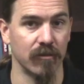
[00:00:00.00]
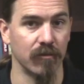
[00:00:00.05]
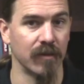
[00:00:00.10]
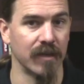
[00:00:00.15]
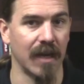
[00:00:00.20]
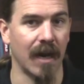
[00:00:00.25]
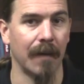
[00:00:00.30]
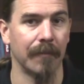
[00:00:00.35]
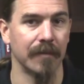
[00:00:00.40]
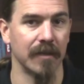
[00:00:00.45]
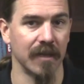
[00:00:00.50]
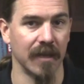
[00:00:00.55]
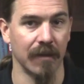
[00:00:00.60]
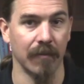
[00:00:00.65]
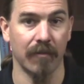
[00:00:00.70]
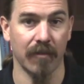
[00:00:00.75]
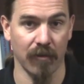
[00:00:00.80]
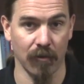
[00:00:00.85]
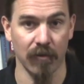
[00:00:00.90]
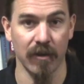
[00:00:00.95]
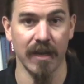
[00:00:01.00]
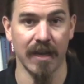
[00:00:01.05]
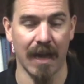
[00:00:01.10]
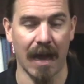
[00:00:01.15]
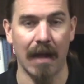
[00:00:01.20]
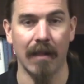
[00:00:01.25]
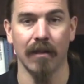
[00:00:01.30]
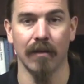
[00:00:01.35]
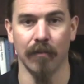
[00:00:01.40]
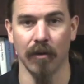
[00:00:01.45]
to adopt a 30
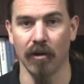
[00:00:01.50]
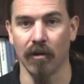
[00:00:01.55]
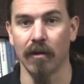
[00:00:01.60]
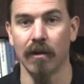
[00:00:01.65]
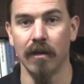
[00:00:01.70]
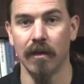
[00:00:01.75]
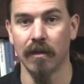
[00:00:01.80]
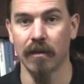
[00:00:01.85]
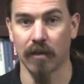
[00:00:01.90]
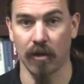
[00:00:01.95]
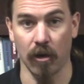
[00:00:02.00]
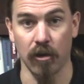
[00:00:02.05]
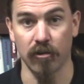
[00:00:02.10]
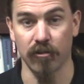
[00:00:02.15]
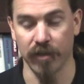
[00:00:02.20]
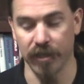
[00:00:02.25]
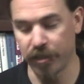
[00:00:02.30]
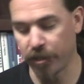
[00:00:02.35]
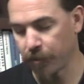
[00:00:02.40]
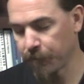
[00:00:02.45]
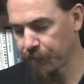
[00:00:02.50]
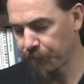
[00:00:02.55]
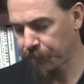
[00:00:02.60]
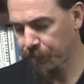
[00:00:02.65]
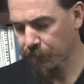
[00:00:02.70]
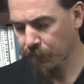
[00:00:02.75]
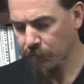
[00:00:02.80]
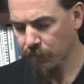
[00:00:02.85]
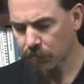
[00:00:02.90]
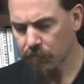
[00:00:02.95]
caliber cartridge.
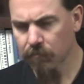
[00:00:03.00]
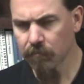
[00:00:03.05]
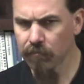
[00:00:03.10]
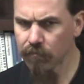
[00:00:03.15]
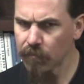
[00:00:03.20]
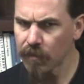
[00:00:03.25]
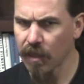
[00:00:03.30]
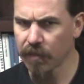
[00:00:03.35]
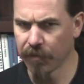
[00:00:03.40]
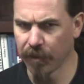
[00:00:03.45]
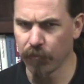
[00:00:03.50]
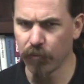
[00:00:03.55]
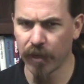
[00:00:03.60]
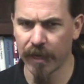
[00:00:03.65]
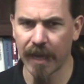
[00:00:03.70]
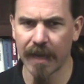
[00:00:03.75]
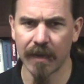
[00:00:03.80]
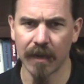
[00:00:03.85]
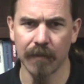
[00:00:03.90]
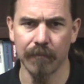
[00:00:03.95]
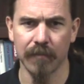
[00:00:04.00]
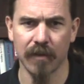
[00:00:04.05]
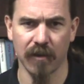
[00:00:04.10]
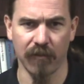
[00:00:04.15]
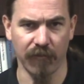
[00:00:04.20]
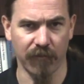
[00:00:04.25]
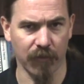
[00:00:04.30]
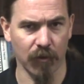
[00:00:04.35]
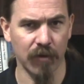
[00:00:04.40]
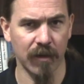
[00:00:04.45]
They would end up
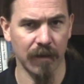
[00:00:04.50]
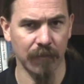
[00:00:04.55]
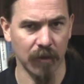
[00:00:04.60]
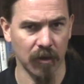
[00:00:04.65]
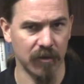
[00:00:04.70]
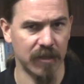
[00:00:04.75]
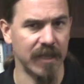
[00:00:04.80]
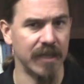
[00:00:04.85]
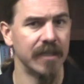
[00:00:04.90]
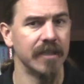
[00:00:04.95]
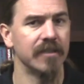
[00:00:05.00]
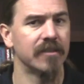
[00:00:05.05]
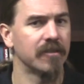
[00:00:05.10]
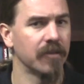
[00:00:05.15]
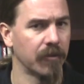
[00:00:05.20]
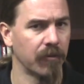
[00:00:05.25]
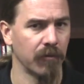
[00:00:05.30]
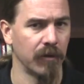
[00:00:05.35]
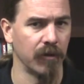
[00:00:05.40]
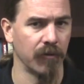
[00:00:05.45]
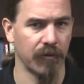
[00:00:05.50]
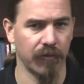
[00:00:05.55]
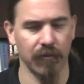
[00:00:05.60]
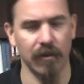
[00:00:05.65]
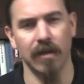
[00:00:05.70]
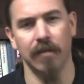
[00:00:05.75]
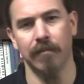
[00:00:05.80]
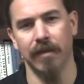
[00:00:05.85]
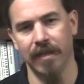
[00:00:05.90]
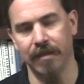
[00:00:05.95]
converting martinis to
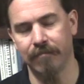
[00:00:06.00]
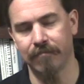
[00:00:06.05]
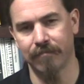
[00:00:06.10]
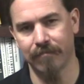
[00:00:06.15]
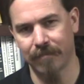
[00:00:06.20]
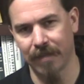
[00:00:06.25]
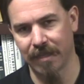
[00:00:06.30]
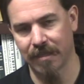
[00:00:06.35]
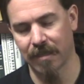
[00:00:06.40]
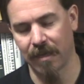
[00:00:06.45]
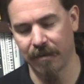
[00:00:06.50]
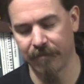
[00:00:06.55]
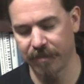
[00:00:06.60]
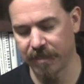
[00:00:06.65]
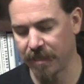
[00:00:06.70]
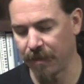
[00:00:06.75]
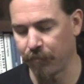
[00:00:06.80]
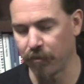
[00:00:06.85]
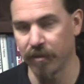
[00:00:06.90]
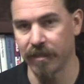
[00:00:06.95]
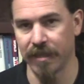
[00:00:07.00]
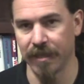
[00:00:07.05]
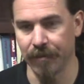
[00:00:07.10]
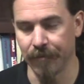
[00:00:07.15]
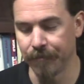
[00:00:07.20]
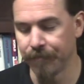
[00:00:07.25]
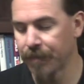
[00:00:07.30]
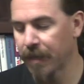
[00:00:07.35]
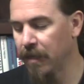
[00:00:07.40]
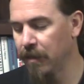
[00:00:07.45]
303, but that's kind of a separate
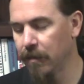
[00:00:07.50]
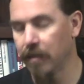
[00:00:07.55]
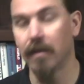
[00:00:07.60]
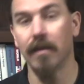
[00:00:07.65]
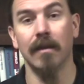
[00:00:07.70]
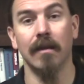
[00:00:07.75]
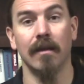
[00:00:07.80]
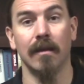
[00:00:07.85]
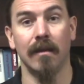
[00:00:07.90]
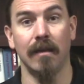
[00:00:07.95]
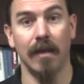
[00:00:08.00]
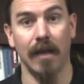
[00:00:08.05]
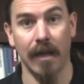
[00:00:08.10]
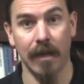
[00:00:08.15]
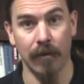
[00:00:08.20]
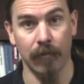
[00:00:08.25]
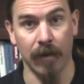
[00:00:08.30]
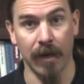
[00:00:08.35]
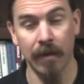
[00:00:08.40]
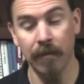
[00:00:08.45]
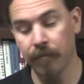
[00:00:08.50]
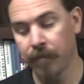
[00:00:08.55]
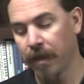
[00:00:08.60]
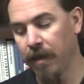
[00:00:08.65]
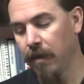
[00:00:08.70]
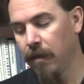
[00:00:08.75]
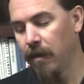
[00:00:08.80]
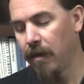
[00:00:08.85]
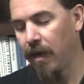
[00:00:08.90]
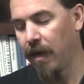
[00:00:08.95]
deal. Anyway,
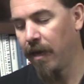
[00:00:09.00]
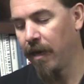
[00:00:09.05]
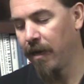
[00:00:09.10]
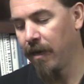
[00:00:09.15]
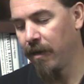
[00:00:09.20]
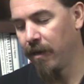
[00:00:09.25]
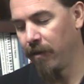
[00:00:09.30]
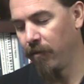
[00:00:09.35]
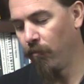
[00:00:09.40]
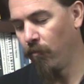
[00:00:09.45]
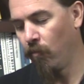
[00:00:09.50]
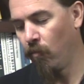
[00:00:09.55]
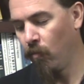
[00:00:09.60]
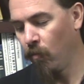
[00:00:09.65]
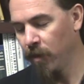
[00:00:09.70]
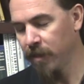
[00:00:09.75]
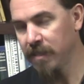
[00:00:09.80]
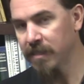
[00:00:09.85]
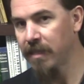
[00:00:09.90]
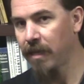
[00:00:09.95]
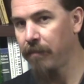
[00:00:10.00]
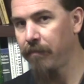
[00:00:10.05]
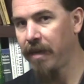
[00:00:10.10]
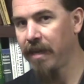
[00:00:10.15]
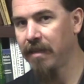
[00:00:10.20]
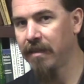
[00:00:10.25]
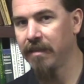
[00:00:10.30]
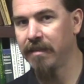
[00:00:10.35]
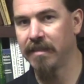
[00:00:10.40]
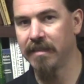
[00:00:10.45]
uh, once they
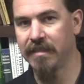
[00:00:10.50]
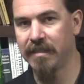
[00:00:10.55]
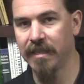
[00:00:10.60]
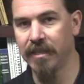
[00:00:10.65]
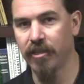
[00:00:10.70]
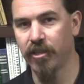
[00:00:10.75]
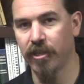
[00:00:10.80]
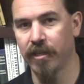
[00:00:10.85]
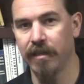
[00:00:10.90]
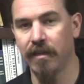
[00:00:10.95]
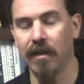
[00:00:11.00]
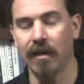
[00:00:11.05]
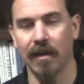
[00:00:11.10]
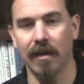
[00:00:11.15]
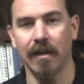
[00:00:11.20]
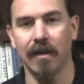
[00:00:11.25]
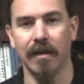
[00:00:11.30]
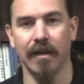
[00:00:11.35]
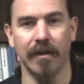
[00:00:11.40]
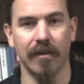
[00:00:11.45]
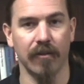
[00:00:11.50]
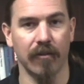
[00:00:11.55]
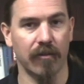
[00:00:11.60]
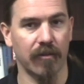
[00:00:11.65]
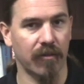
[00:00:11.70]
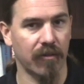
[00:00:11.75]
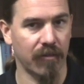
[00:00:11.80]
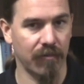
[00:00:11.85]
make the decision on